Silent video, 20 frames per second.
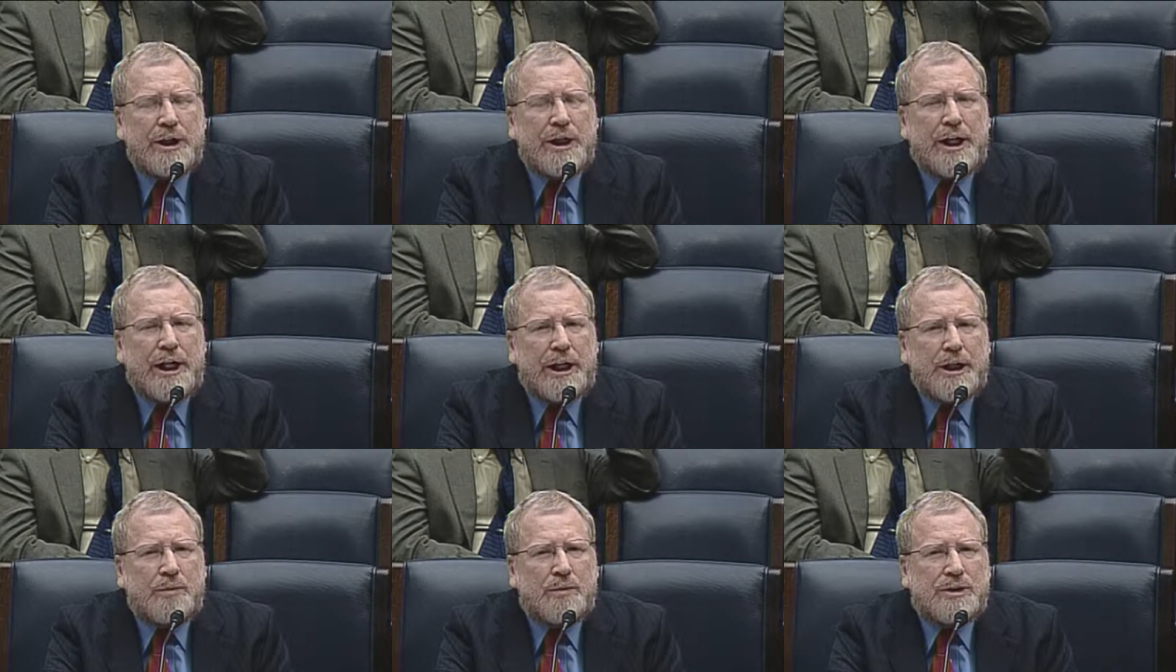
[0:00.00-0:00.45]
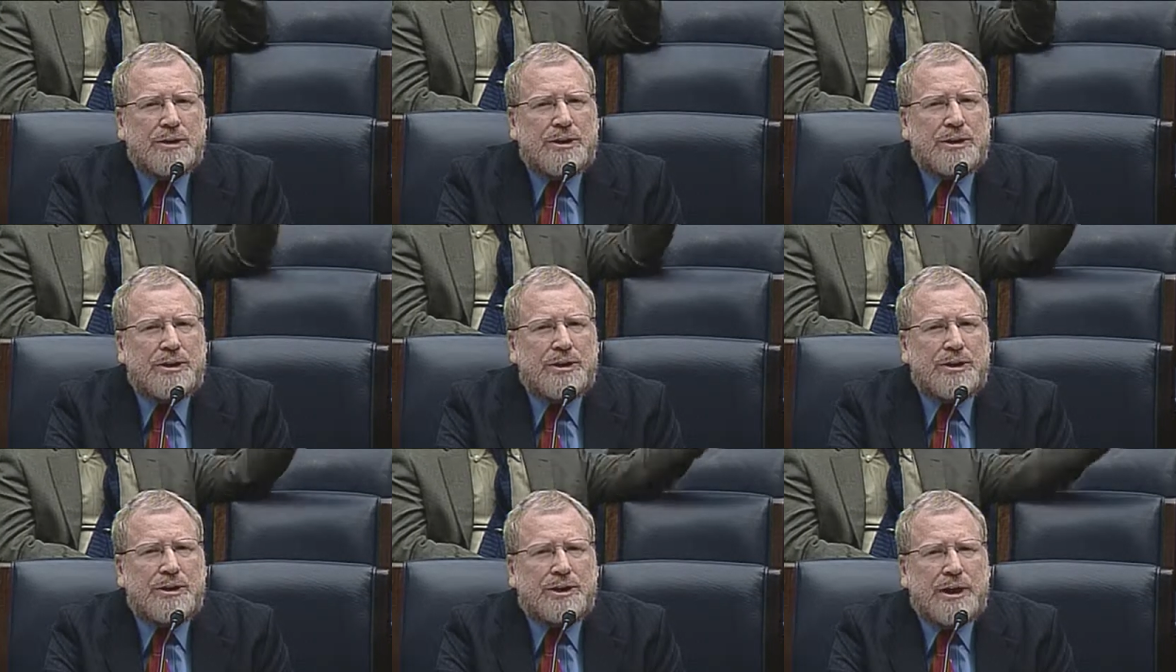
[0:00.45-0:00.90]
And it was
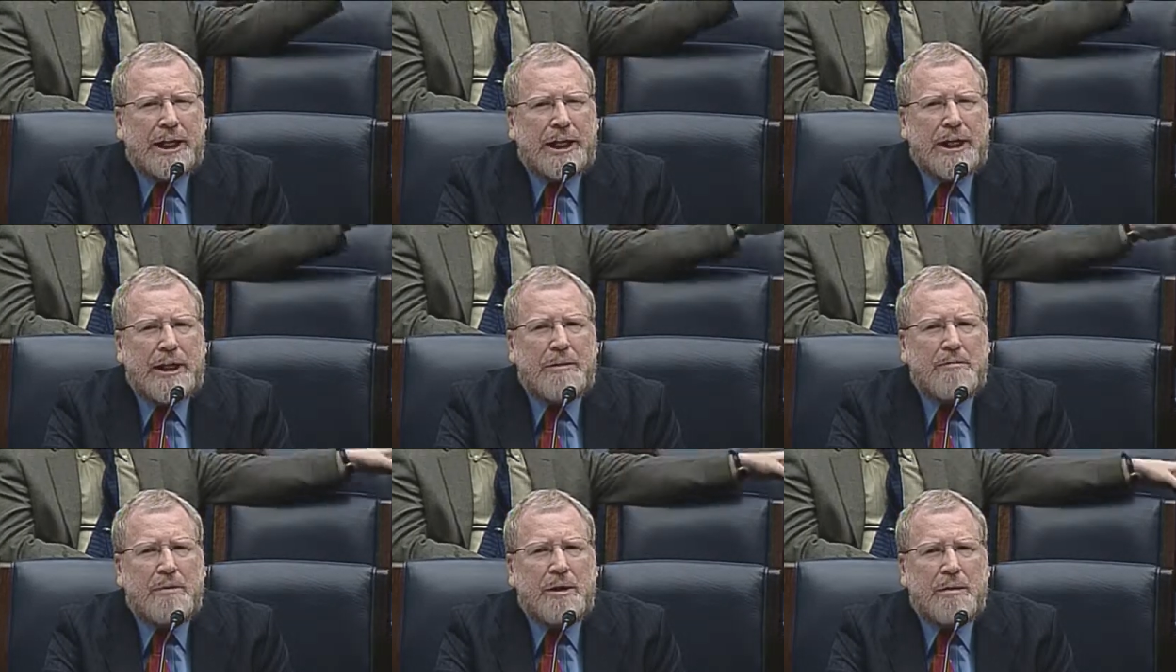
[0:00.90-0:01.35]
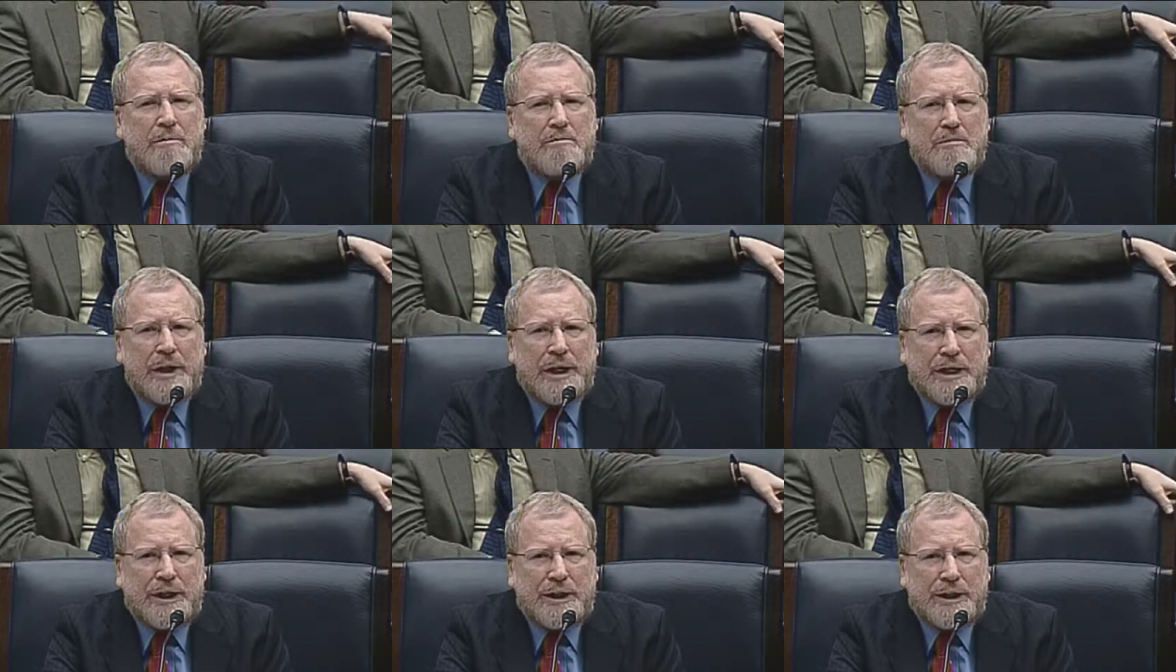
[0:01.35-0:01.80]
the same
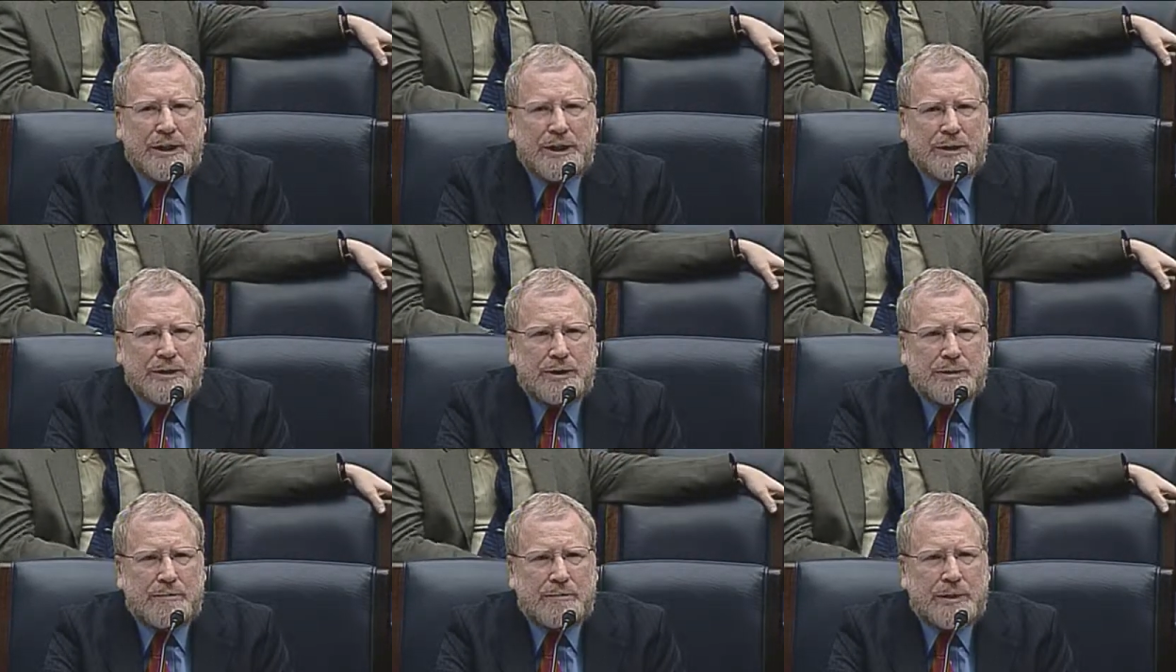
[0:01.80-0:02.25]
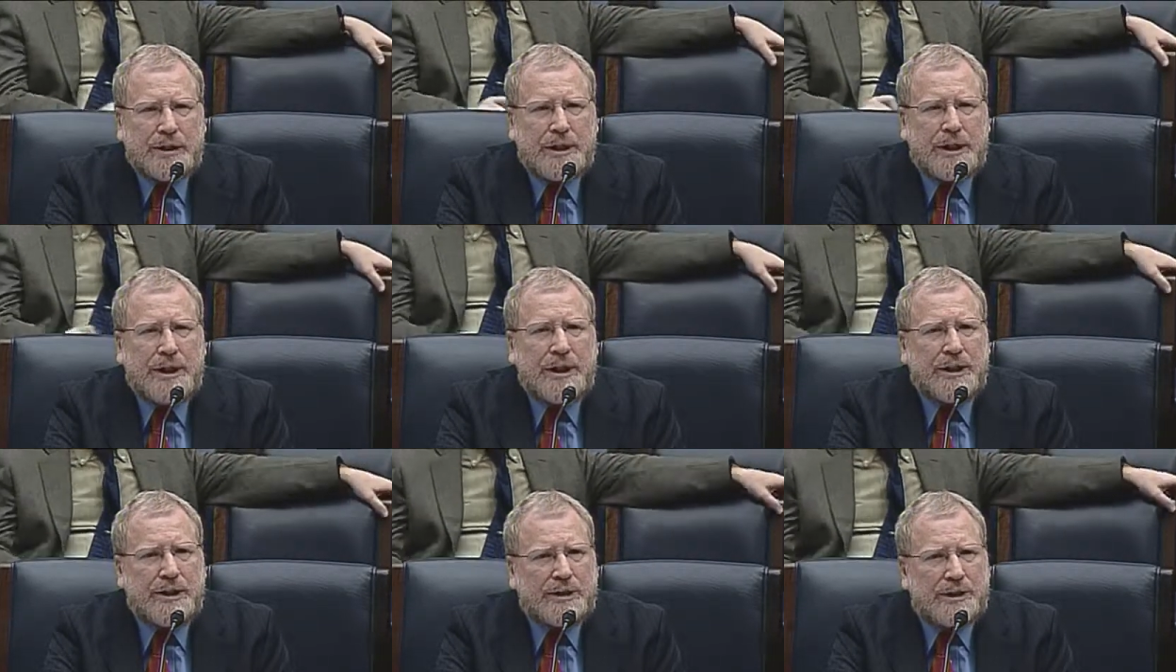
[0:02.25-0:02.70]
mechanism,
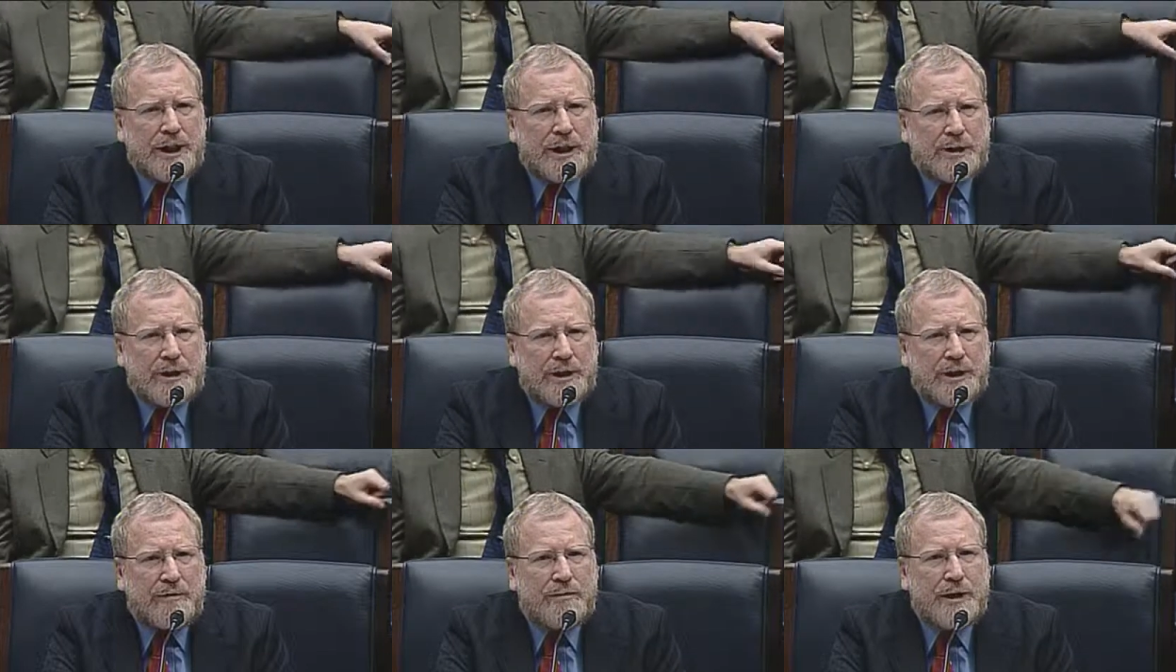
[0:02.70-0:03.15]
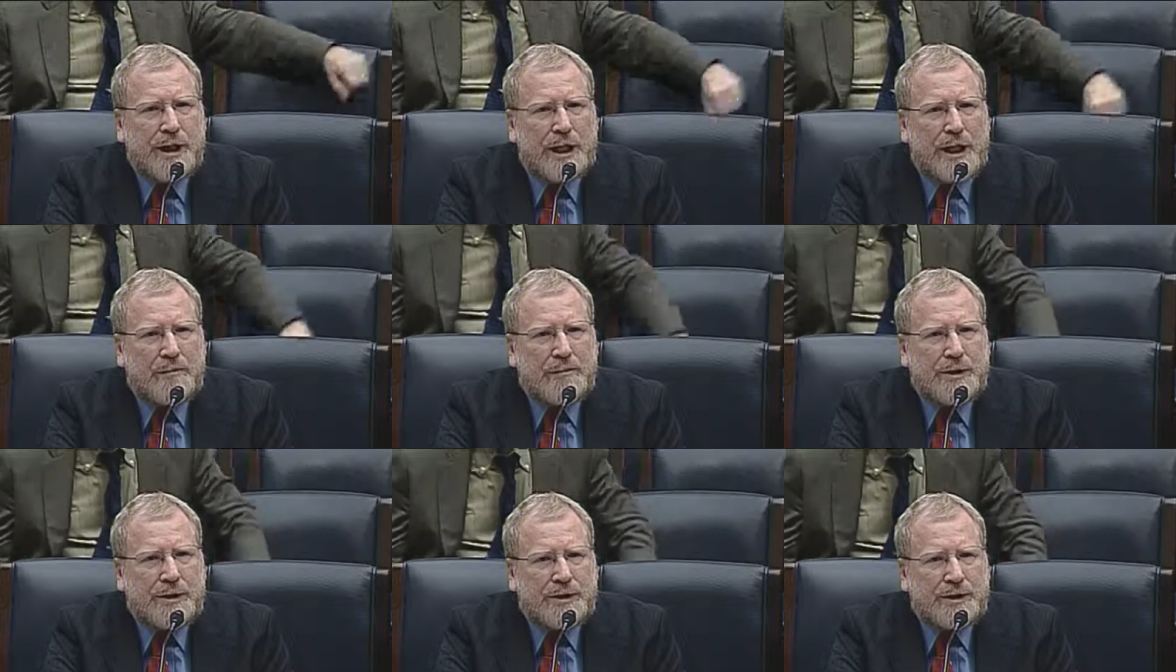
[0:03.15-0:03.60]
executive
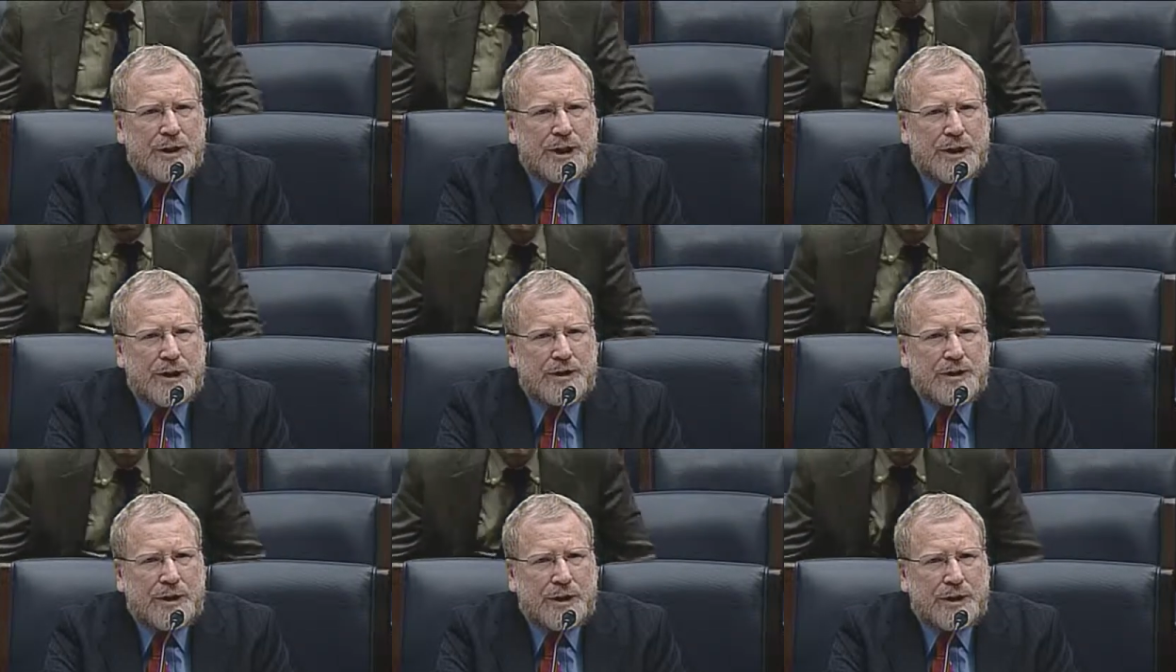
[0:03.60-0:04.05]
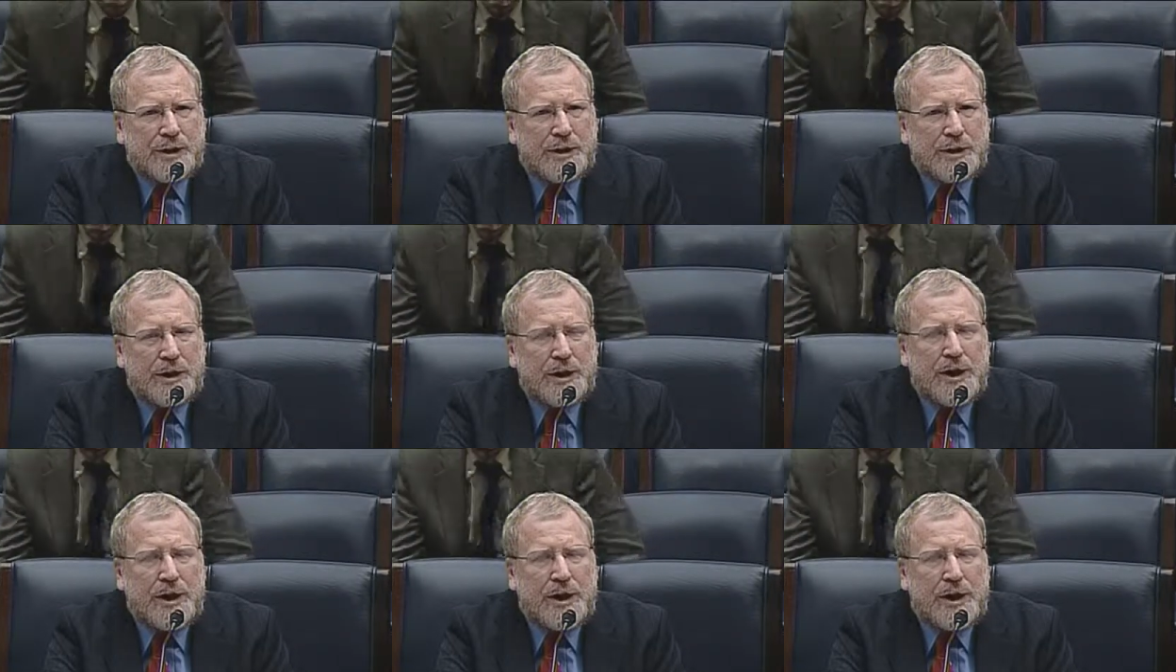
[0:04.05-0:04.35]
compensation,